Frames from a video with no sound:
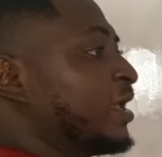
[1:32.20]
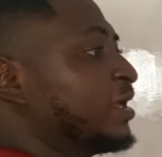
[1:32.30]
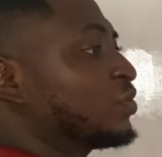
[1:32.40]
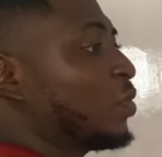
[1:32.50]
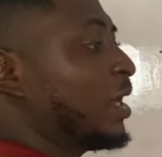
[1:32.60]
here
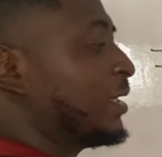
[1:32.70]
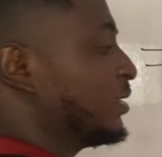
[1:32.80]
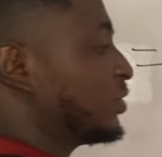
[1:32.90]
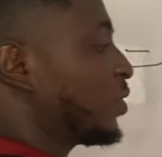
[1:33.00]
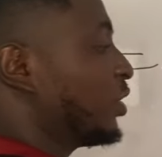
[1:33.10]
is
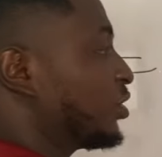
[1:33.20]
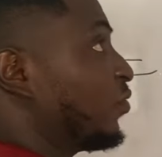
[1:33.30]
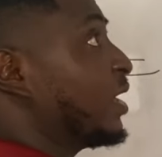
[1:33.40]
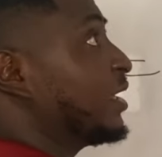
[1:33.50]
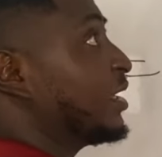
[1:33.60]
1. Square root of
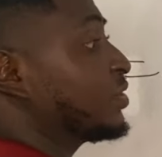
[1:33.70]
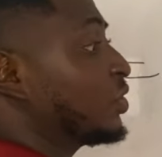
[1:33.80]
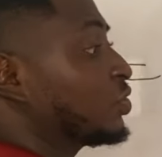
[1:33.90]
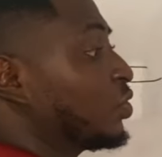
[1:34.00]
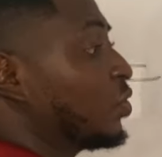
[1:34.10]
1 here is
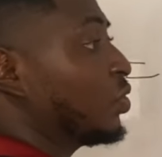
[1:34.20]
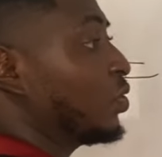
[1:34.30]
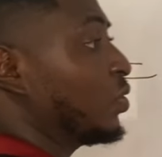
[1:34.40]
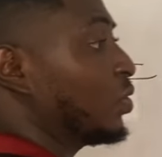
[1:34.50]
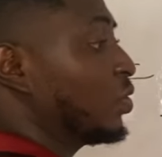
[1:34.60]
also.
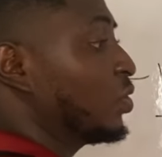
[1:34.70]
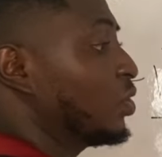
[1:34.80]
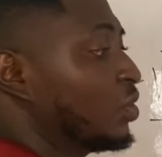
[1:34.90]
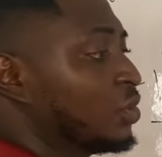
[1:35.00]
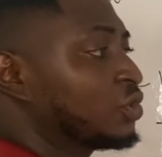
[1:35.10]

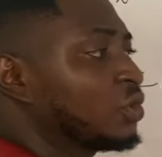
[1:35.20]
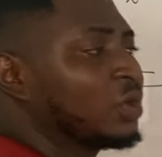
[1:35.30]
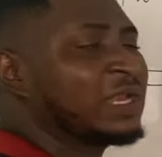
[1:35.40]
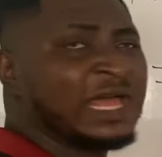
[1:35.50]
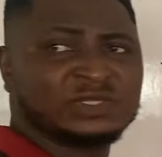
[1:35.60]
So
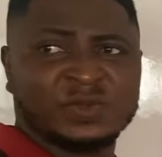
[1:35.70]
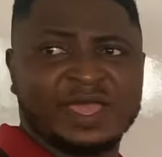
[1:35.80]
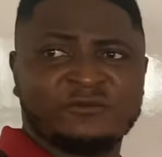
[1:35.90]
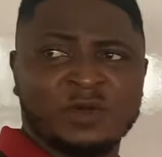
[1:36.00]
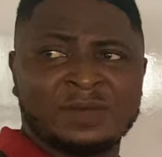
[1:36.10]
class, we
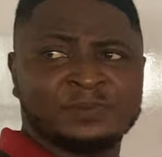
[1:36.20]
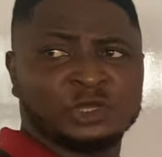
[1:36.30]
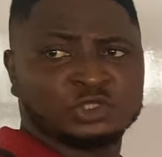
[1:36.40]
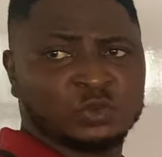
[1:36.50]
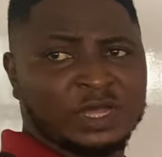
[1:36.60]
have 1
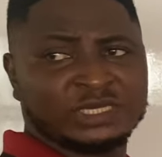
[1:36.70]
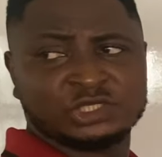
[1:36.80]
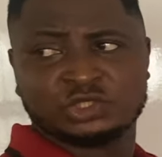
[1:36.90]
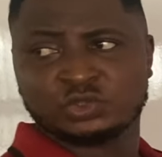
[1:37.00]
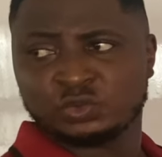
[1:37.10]
plus 1 is
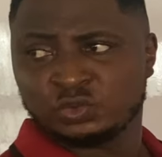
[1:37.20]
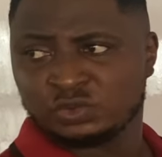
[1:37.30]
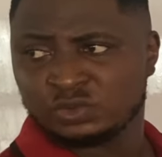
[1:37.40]
2.